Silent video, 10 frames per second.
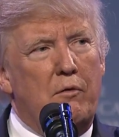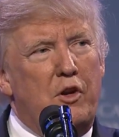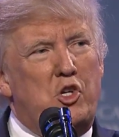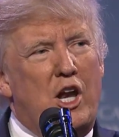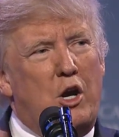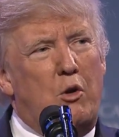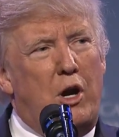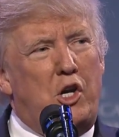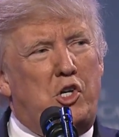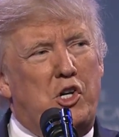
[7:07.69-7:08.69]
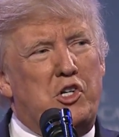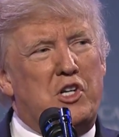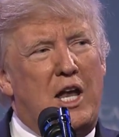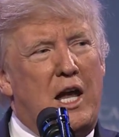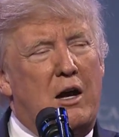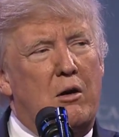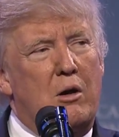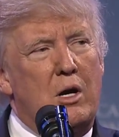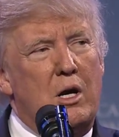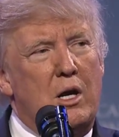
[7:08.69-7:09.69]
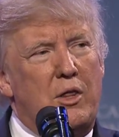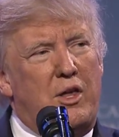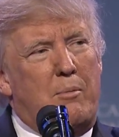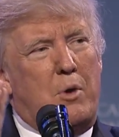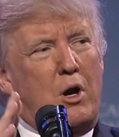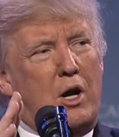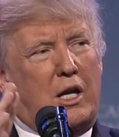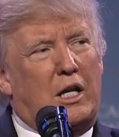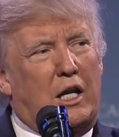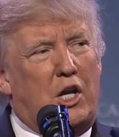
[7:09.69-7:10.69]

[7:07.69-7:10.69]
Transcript: For generations now, the American